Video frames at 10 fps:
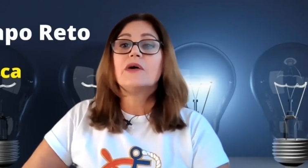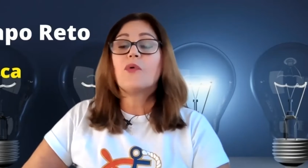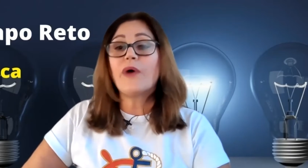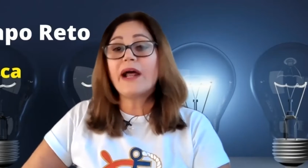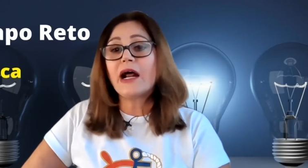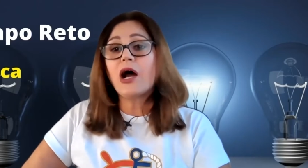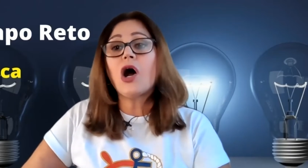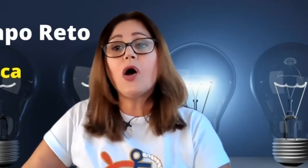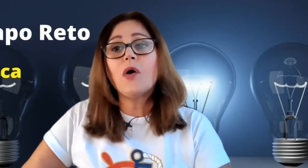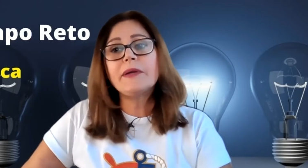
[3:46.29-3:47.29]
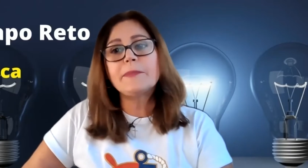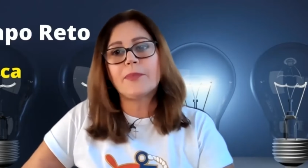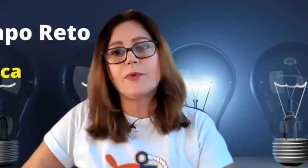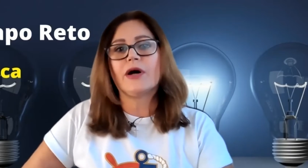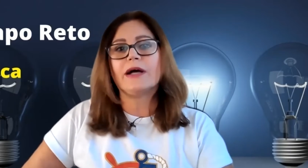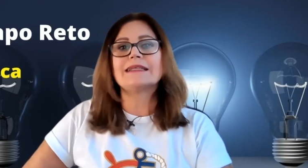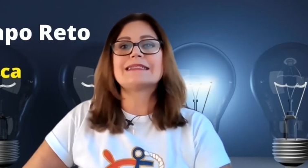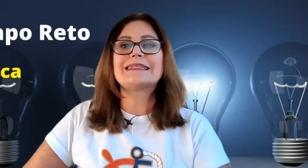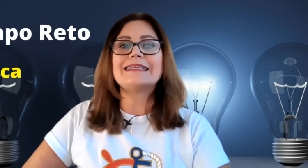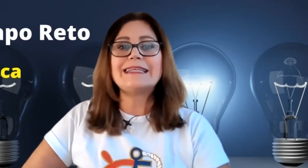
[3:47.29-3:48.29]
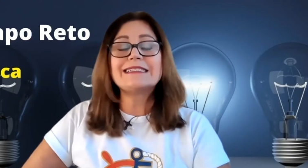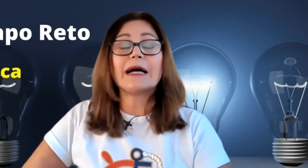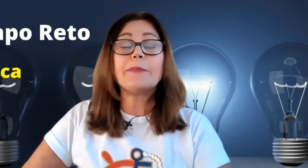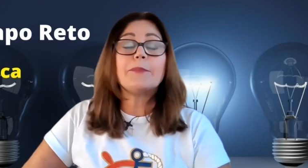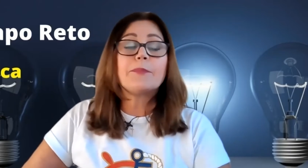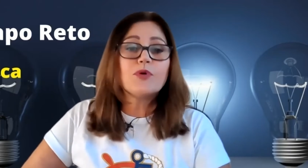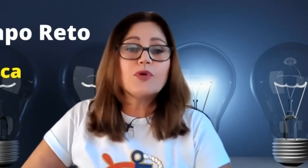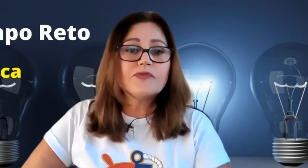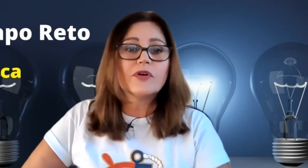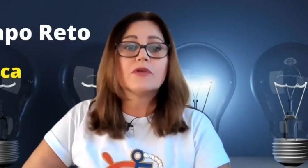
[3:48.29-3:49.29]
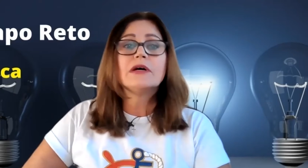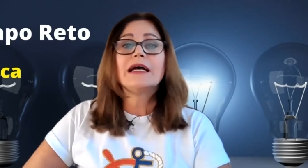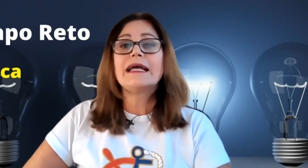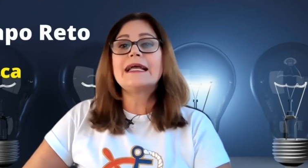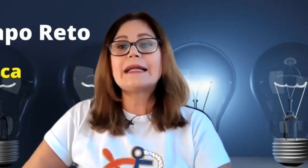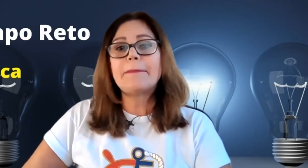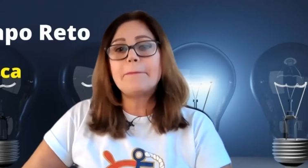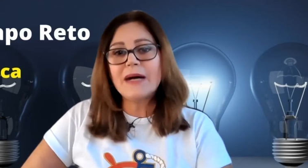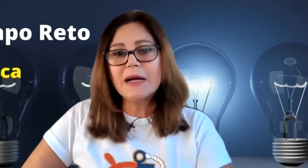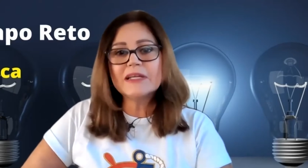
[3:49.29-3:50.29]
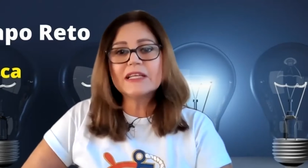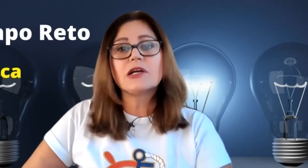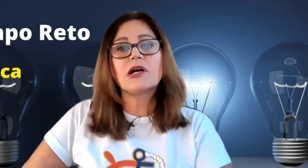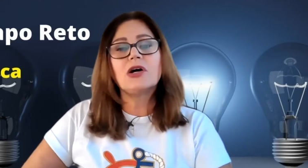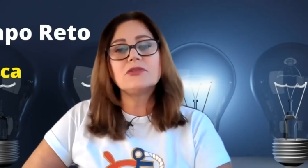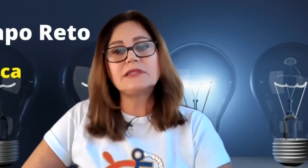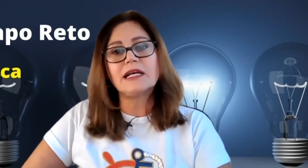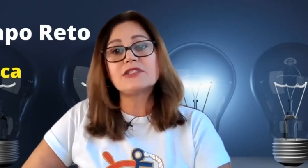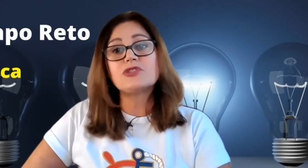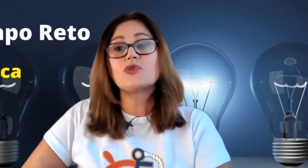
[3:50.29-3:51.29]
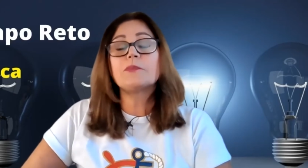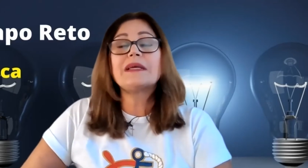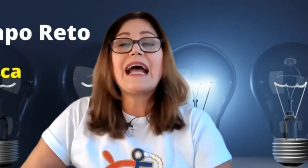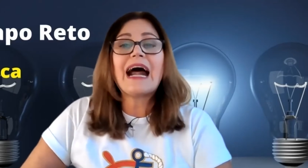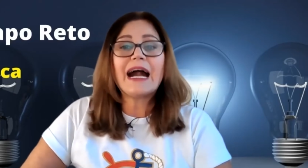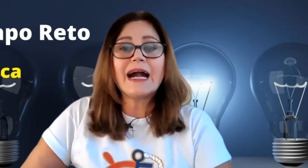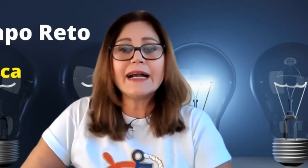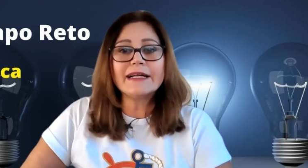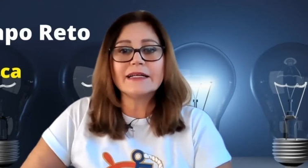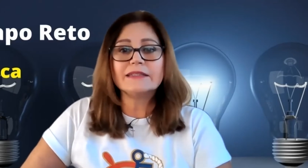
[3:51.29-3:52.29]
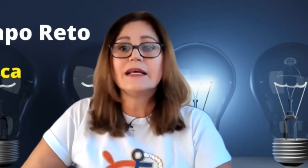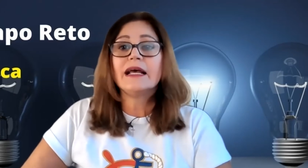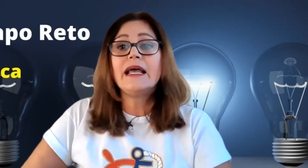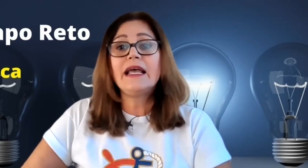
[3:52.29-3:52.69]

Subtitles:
where all employees need approval in a public contest to be hired